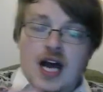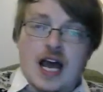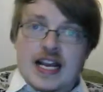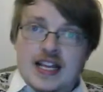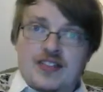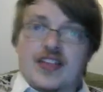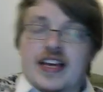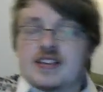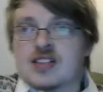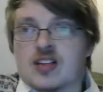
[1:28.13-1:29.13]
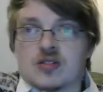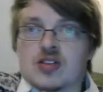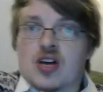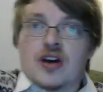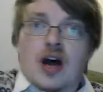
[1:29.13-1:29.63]
in this does
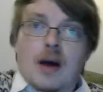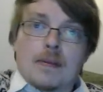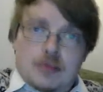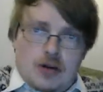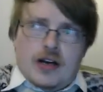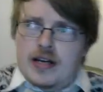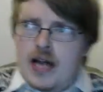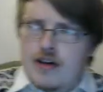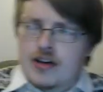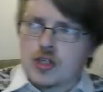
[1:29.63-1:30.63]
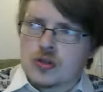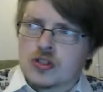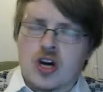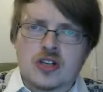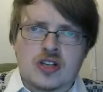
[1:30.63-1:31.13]
turn up. Eric John
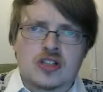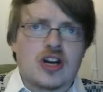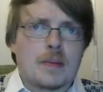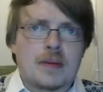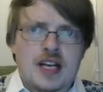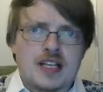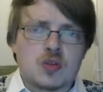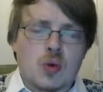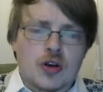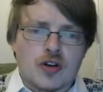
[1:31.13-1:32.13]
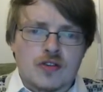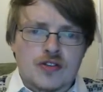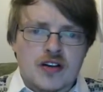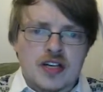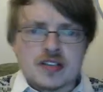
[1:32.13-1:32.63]
Stark does turn up in at least one novel of
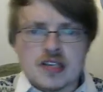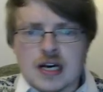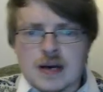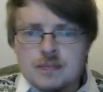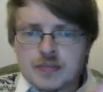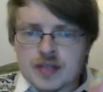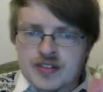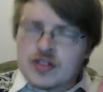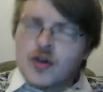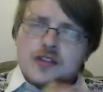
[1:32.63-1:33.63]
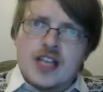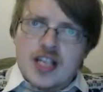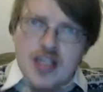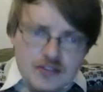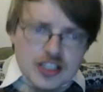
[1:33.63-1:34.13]
hers. There's often a
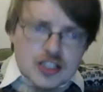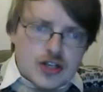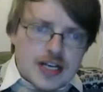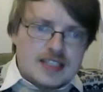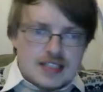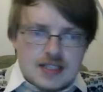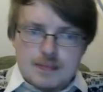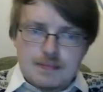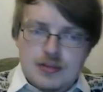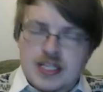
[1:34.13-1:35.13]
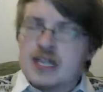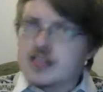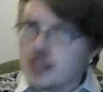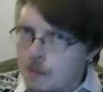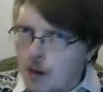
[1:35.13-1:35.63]
love interest, presented
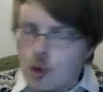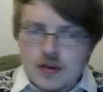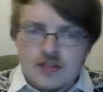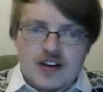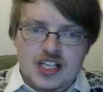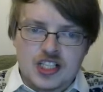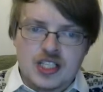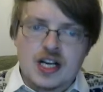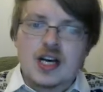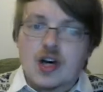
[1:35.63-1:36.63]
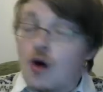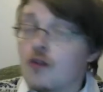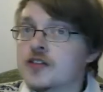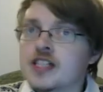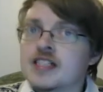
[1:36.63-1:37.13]
in a pulpy fashion,
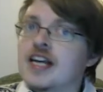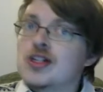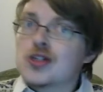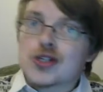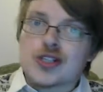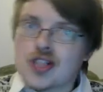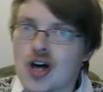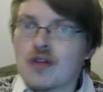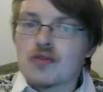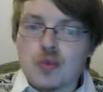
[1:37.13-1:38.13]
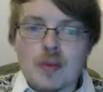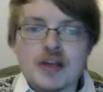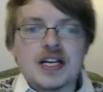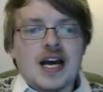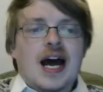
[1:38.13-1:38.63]
often a dangerous, tough
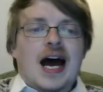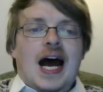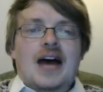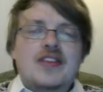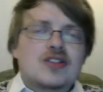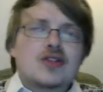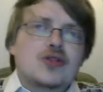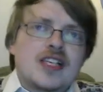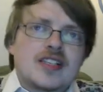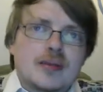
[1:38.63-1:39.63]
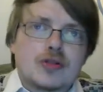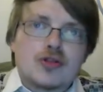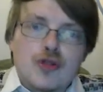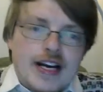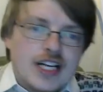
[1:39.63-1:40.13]
woman, and there's usually some
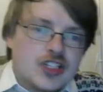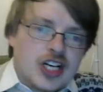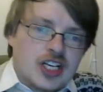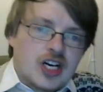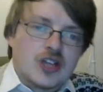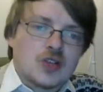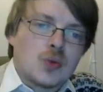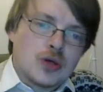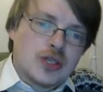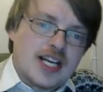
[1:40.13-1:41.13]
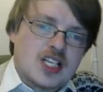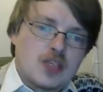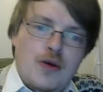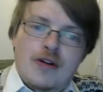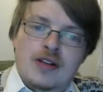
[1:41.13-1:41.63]
strange and otherworldly
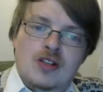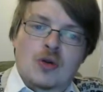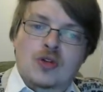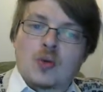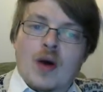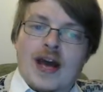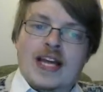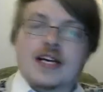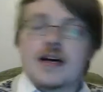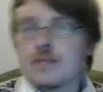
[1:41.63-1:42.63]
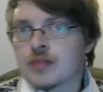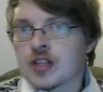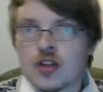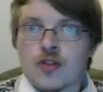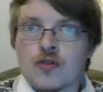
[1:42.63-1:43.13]
experience along the way,
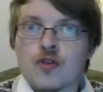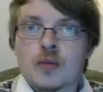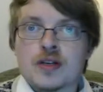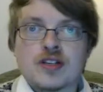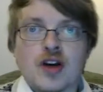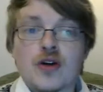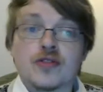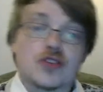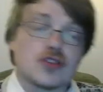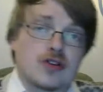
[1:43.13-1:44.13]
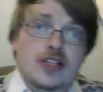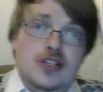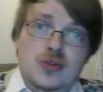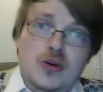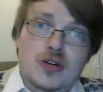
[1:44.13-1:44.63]
though the form and tone of the strange
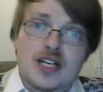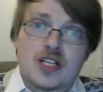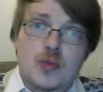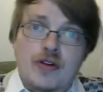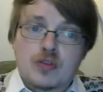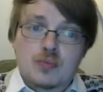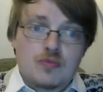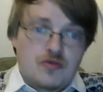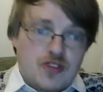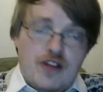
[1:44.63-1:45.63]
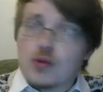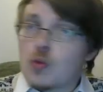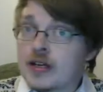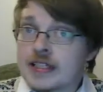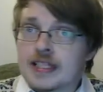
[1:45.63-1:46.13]
otherworldly experience vary
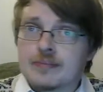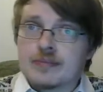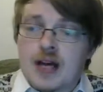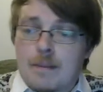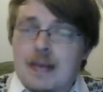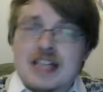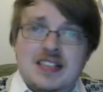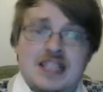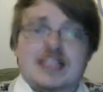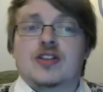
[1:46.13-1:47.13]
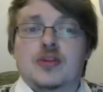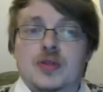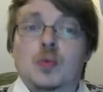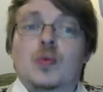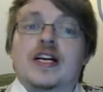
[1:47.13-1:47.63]
widely, basically to do with
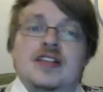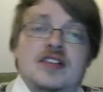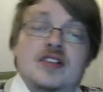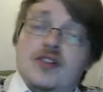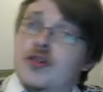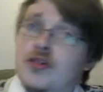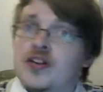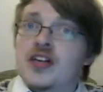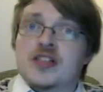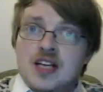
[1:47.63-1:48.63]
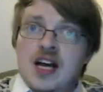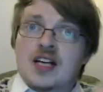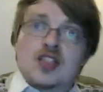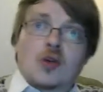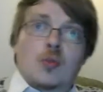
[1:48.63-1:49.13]
the weird things in the universe,
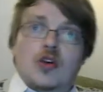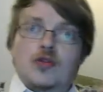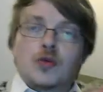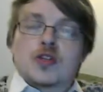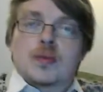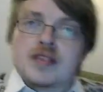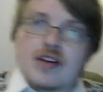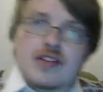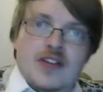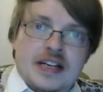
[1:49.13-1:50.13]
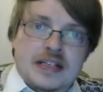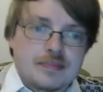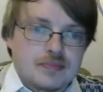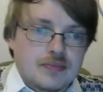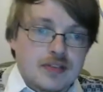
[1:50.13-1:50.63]
some wonderful, some terrifying,
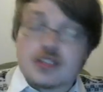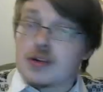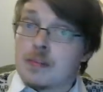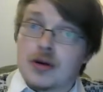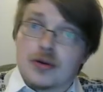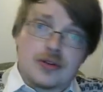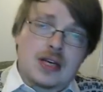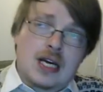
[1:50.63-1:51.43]
some both.